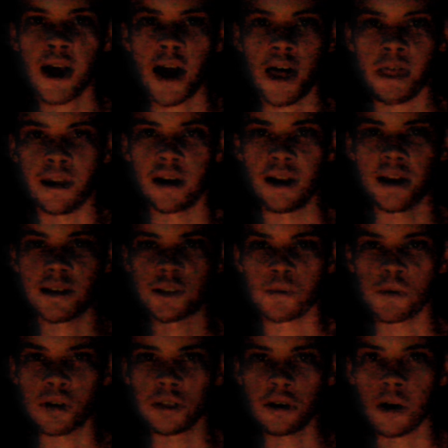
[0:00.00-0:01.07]
and then it ends
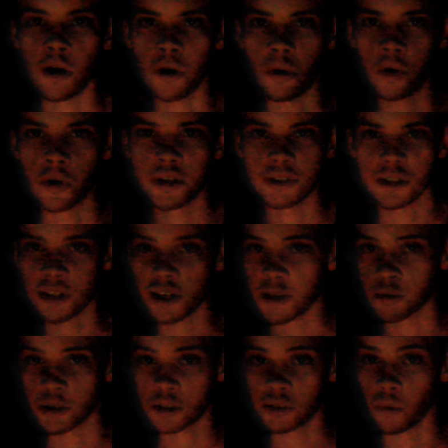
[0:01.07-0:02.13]
with, oh, did I
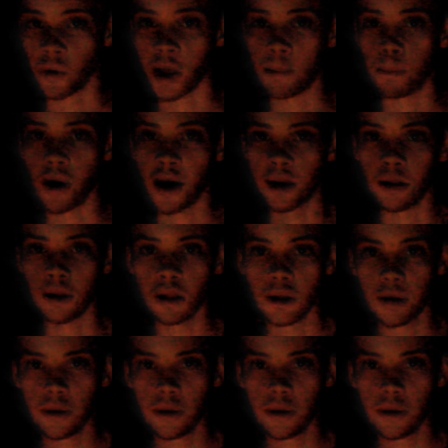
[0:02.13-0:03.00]
drink the right bottle?